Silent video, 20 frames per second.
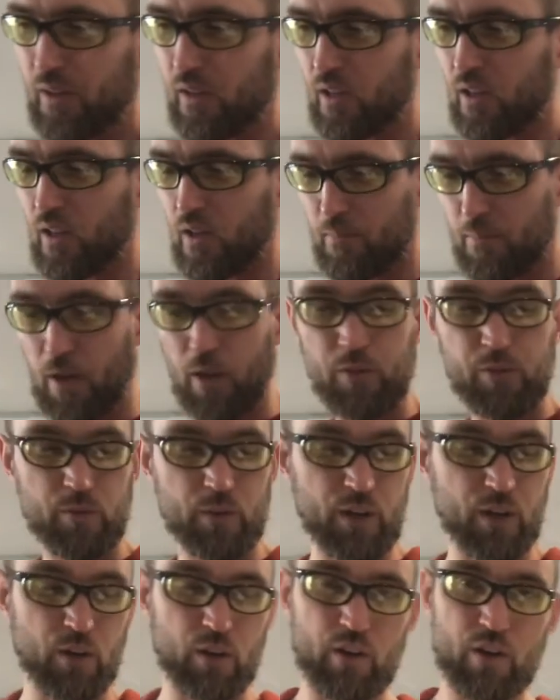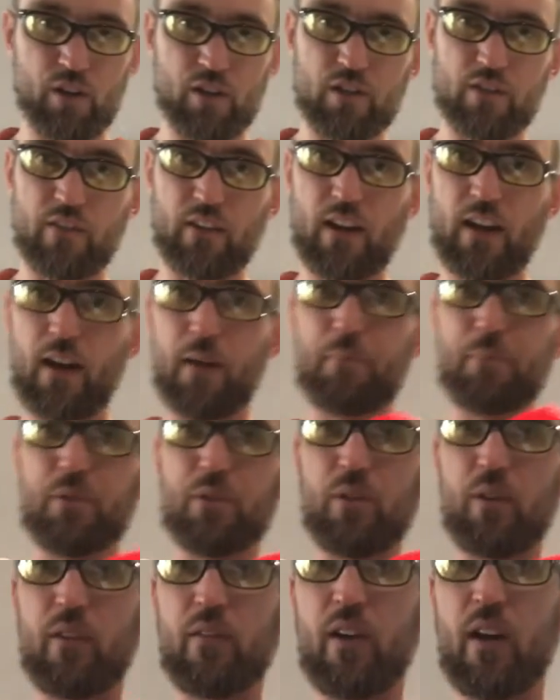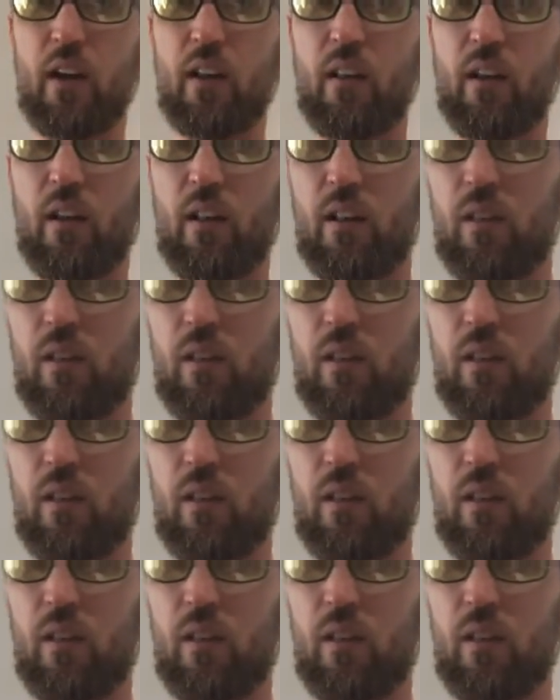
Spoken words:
about 3/4 of a cup, so I've got a little